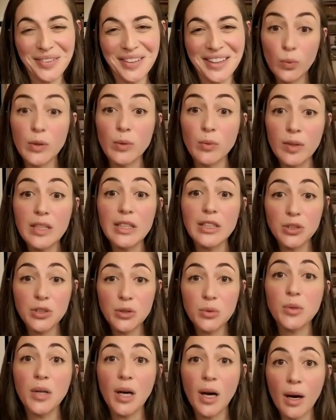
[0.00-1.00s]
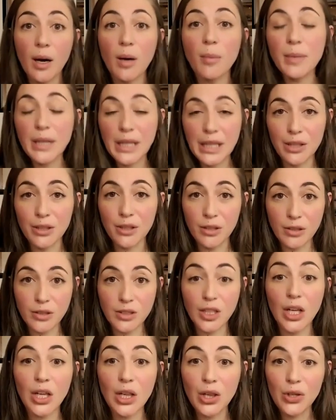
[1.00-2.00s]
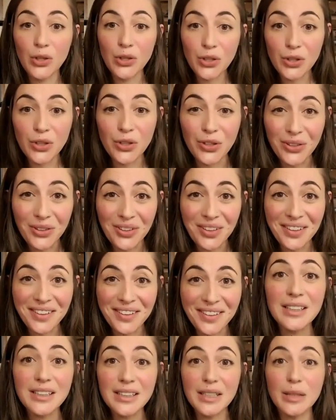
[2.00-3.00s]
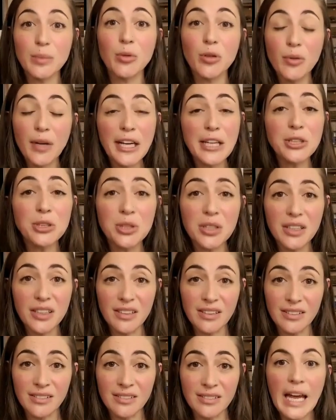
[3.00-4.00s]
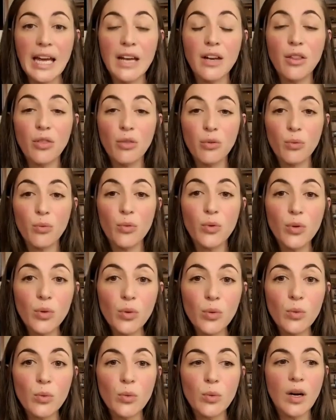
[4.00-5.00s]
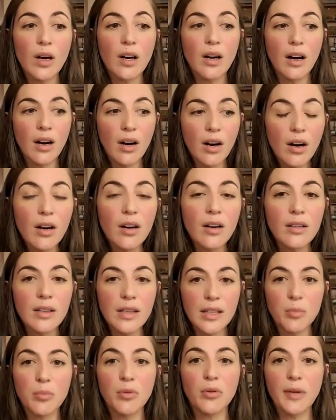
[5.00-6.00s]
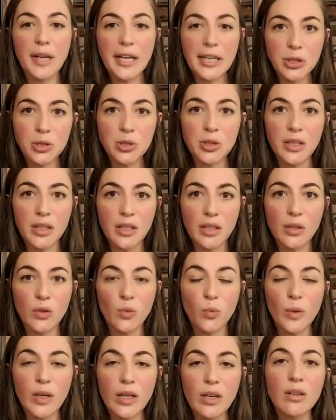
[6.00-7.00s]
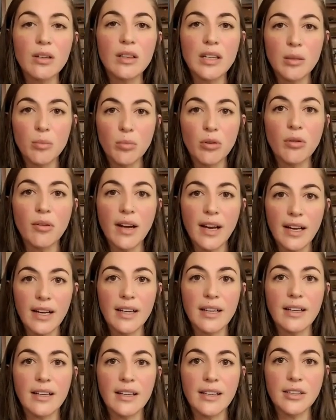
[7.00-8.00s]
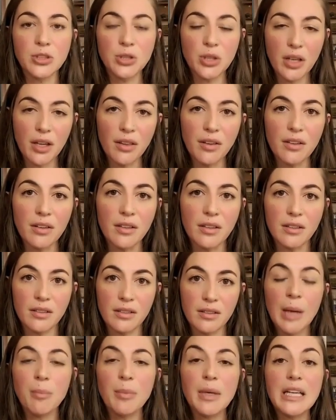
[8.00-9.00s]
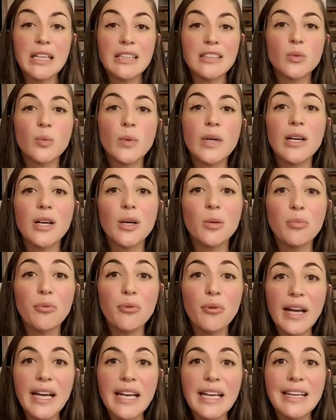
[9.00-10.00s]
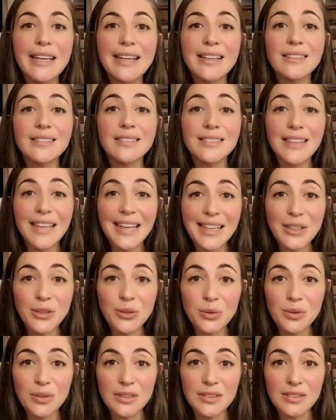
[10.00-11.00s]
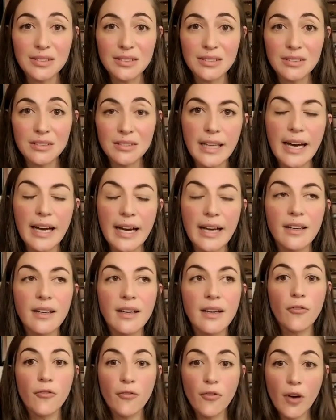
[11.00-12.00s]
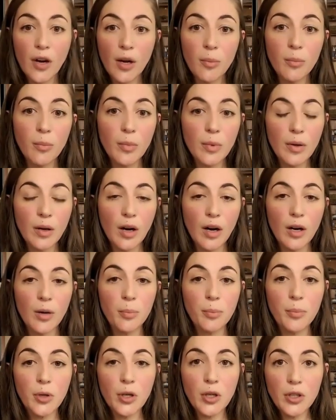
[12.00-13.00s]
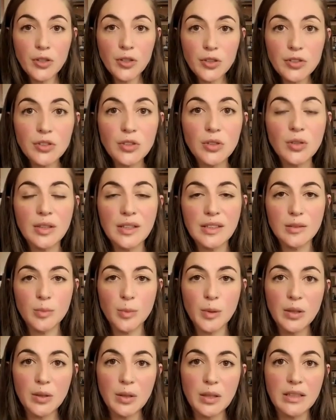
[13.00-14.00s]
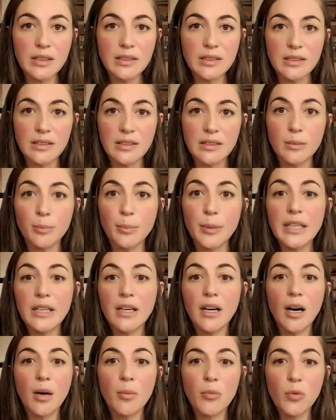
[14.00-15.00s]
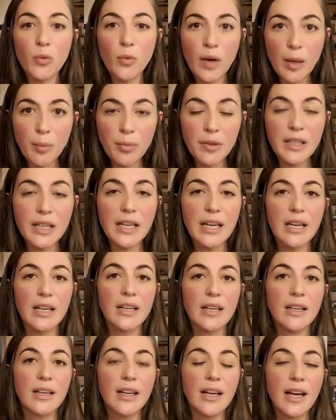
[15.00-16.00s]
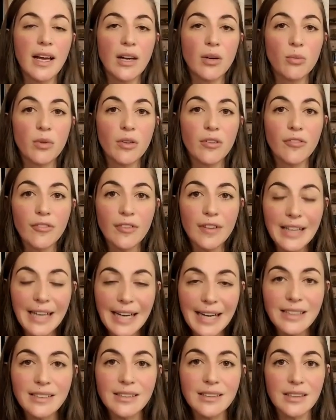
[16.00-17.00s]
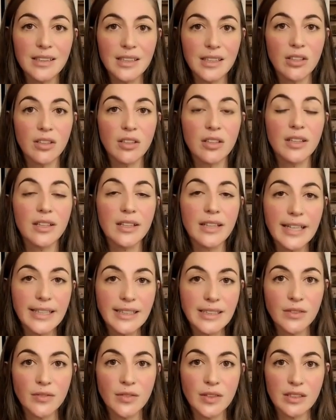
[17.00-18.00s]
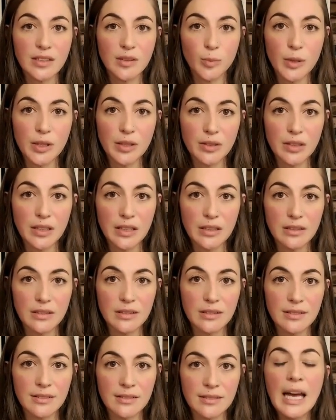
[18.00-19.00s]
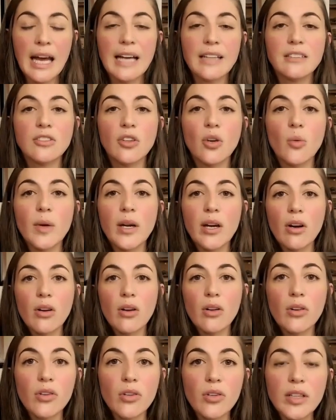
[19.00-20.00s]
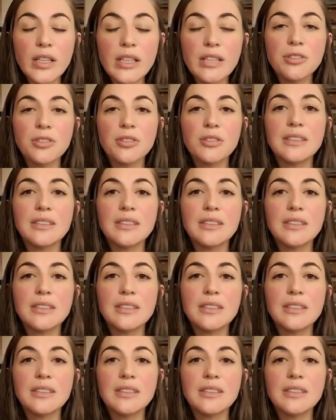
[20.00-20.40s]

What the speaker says: We really do come here to learn liberation. And through our liberation, we are liberating each other because we are breaking cycles that from our personal experiences become replicated and reflected in our collective experience. And so we are learning to